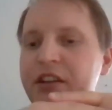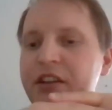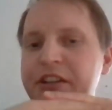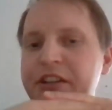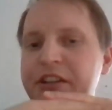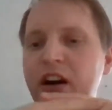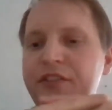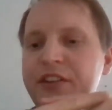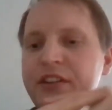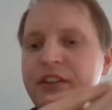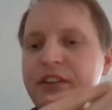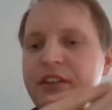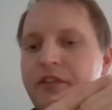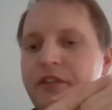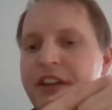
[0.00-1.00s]
of
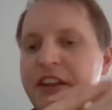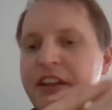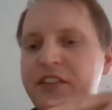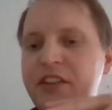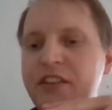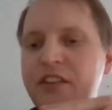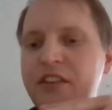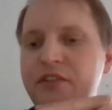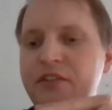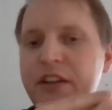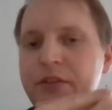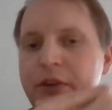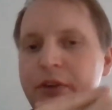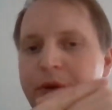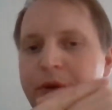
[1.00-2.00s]
an existing friend
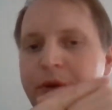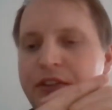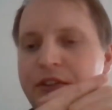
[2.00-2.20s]
request.